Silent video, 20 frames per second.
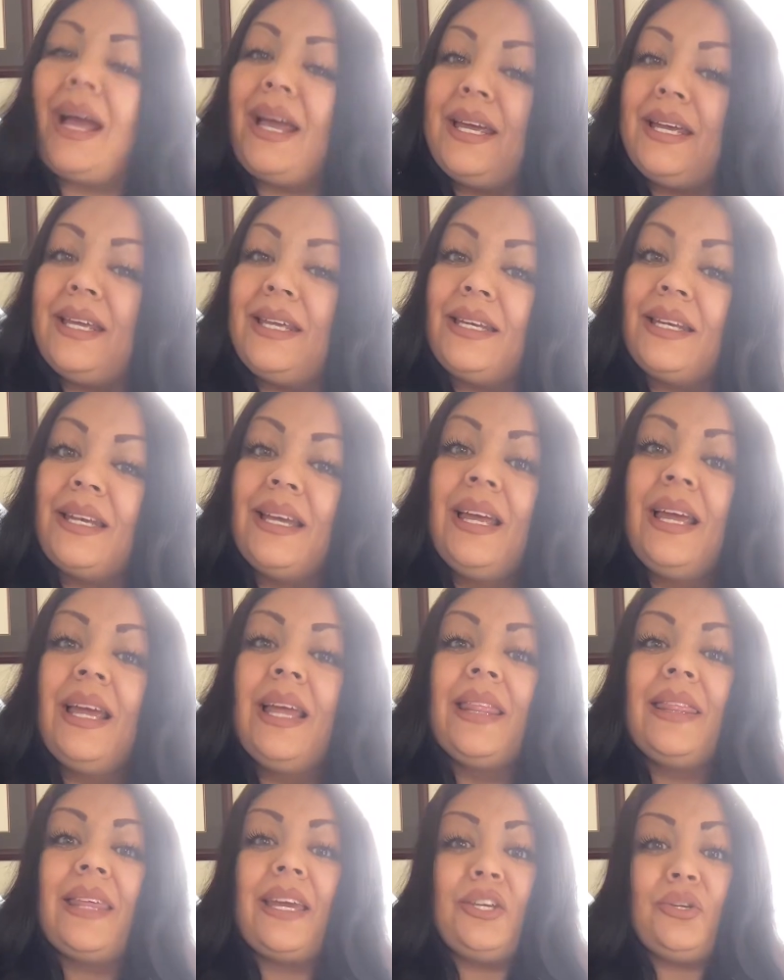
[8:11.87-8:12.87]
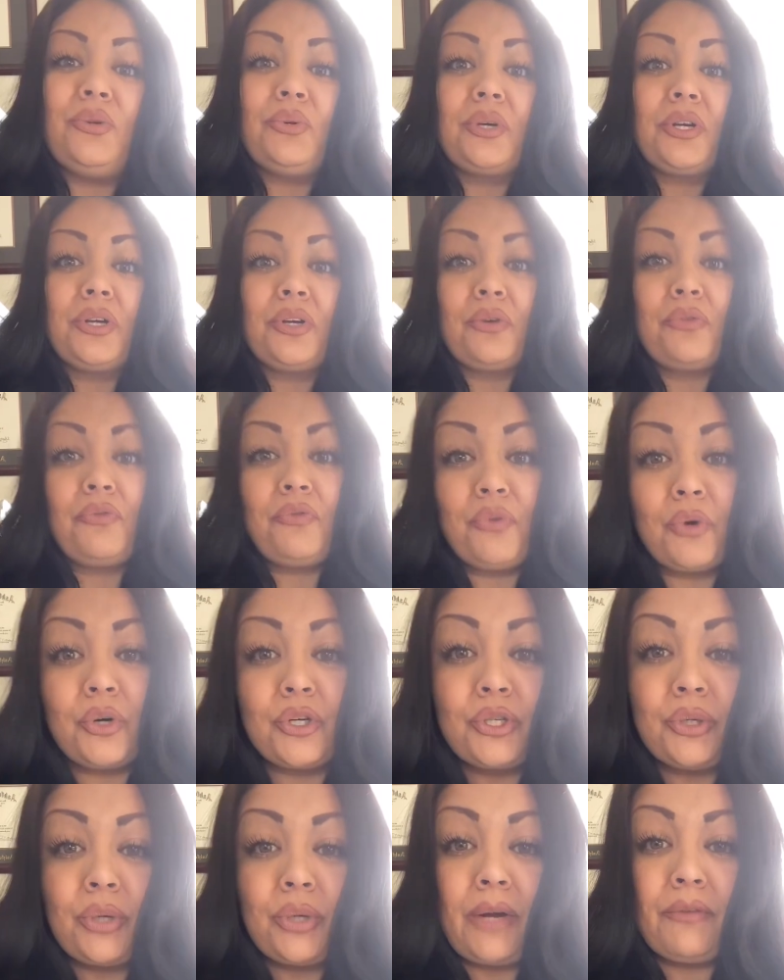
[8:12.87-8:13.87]
So
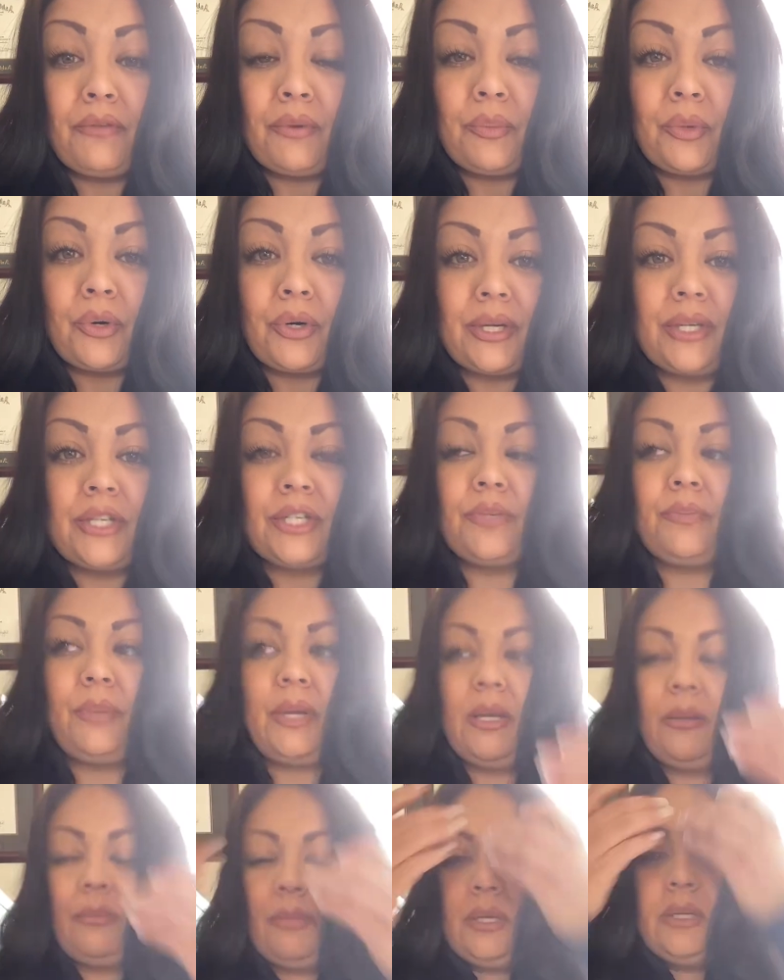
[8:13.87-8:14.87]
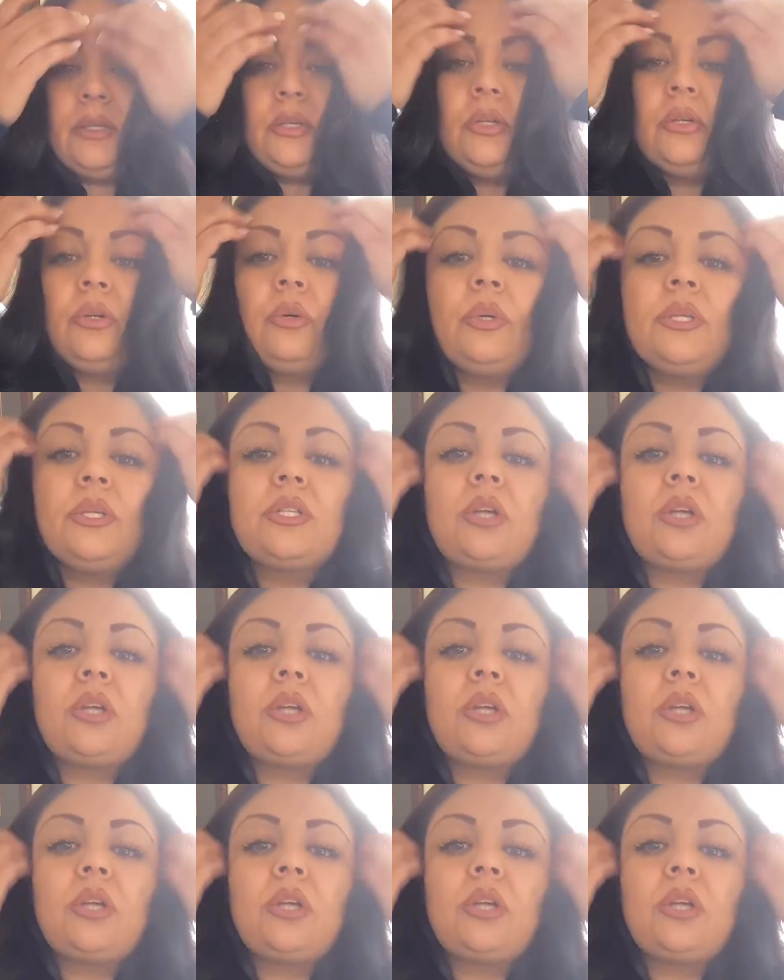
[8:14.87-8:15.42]
setting goals,